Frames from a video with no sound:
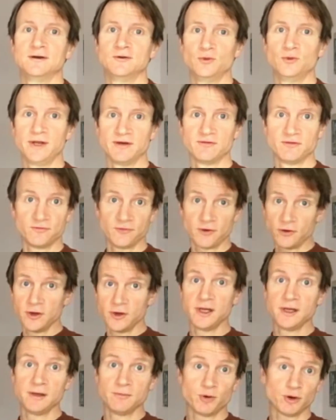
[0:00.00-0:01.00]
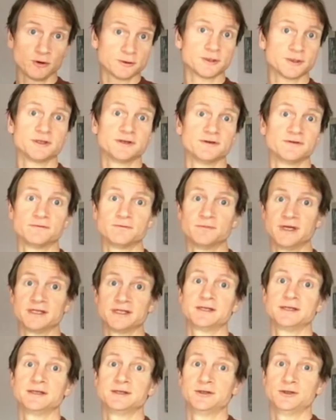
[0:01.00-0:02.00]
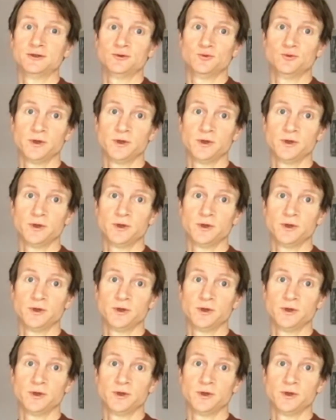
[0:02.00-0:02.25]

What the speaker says: We have a very positive message.